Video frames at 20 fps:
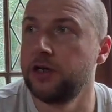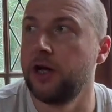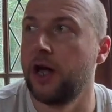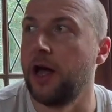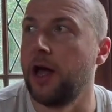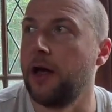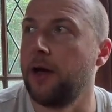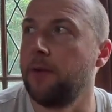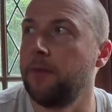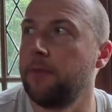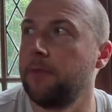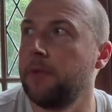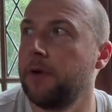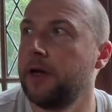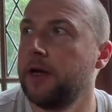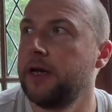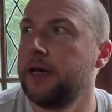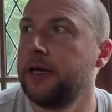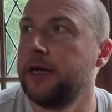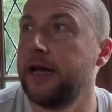And
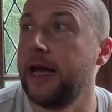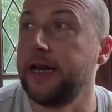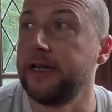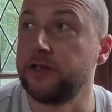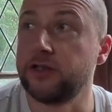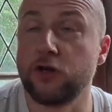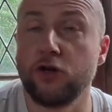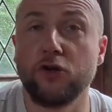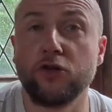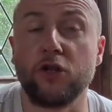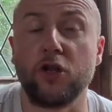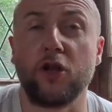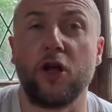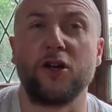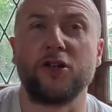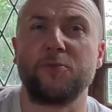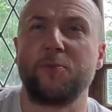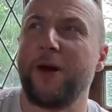it's called a lodge,